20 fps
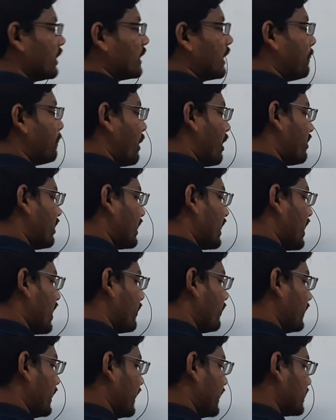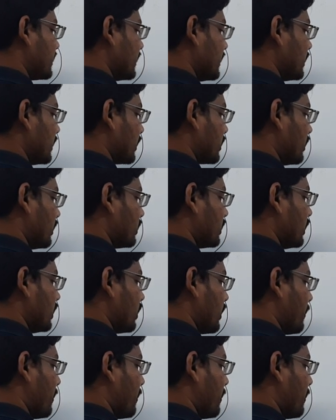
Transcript: The power of S is equal 0.